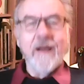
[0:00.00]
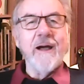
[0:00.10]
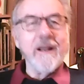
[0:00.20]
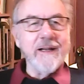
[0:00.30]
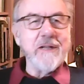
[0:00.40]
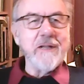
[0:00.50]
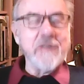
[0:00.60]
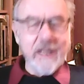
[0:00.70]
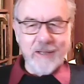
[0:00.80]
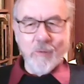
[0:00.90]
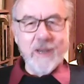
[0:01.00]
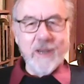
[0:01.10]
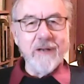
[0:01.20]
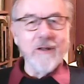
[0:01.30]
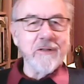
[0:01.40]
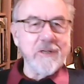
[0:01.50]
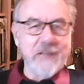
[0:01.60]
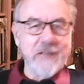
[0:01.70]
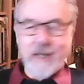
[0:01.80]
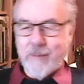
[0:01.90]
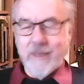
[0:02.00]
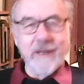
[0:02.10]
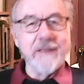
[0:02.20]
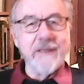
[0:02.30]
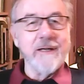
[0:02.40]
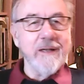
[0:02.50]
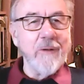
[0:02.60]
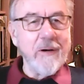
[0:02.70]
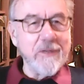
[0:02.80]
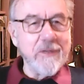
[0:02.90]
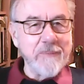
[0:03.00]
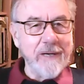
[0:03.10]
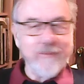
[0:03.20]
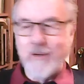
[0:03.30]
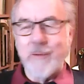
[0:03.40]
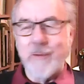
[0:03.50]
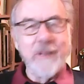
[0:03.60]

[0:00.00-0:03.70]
I at least had the wit not to tell him that I didn't know I was being filmed.